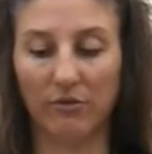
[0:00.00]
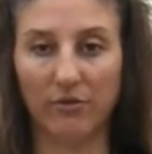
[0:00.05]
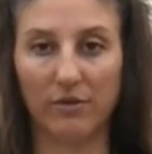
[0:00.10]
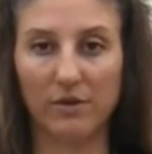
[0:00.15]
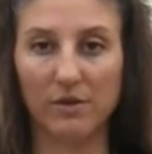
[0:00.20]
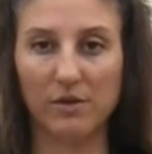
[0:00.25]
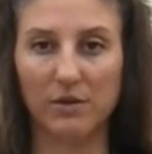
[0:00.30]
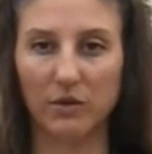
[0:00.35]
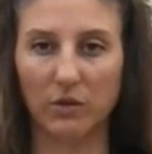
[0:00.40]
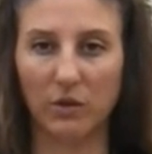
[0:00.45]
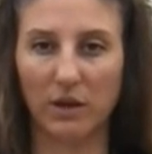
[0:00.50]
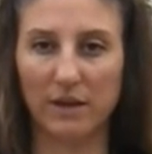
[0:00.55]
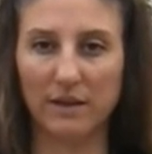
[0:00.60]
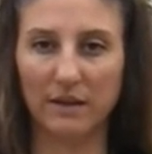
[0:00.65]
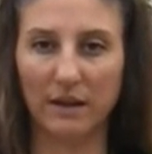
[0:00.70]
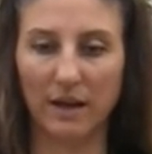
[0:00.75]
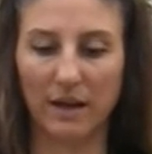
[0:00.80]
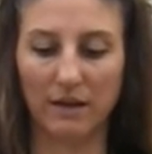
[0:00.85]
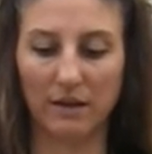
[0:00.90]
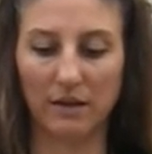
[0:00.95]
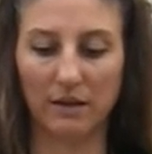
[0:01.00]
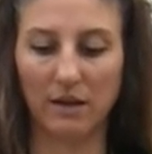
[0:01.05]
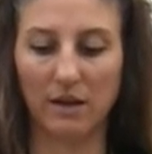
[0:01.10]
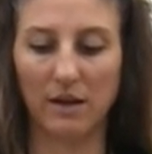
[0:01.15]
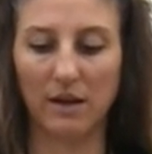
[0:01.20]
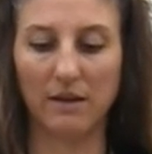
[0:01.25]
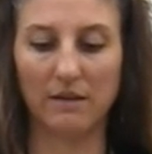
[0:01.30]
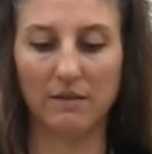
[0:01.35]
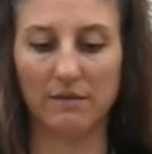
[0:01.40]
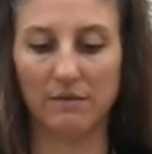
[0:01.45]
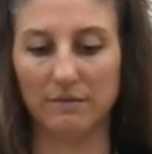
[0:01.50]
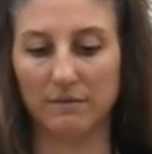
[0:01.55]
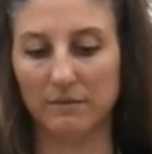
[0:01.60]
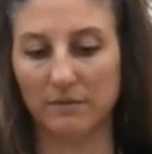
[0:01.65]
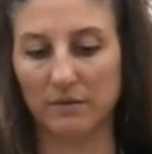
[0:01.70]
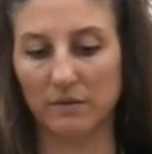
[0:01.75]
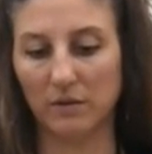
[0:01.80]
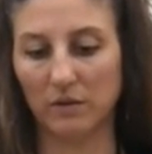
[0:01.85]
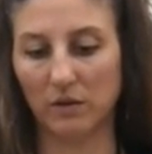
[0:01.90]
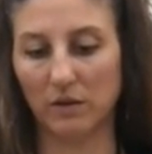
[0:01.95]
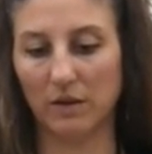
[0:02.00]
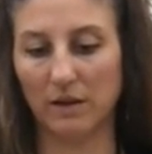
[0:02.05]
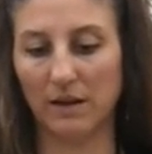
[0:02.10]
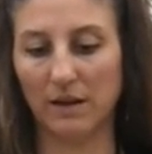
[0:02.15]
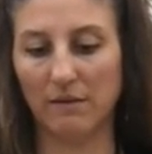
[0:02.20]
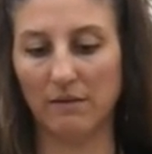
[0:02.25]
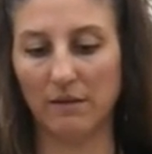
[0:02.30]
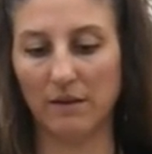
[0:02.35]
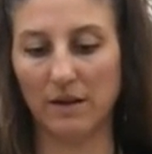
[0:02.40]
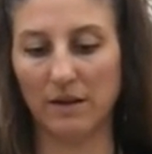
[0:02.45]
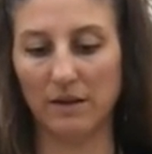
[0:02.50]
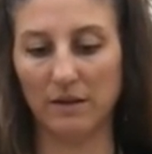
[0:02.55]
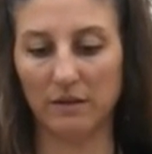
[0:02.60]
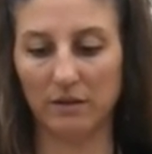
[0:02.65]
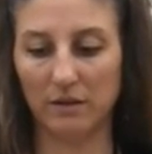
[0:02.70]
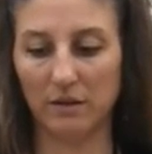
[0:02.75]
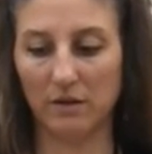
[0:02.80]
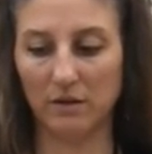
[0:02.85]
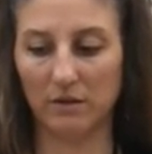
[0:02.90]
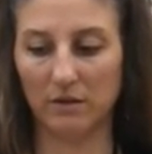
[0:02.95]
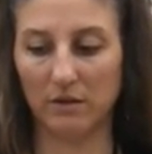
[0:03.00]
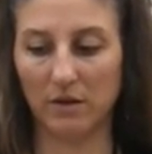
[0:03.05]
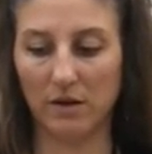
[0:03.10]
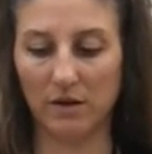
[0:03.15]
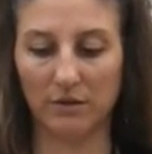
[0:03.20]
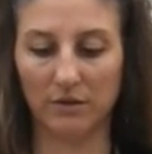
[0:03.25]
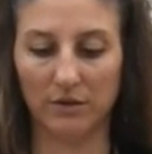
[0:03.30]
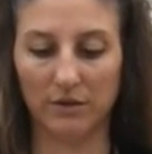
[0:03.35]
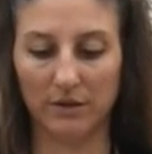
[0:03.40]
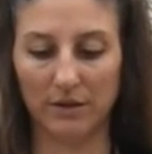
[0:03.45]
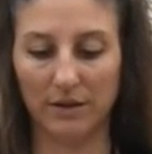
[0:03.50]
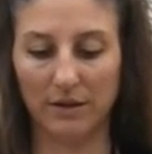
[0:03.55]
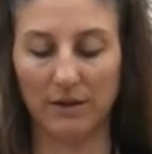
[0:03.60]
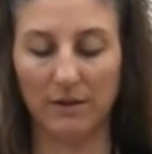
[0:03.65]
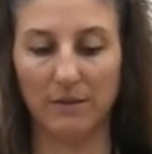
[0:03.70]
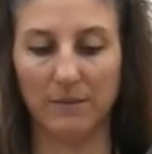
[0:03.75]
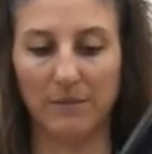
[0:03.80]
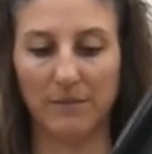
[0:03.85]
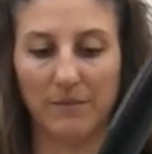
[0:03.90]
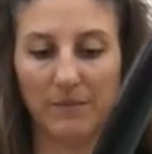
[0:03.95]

for you. So I tied the knot so that I have a nice long nozzle here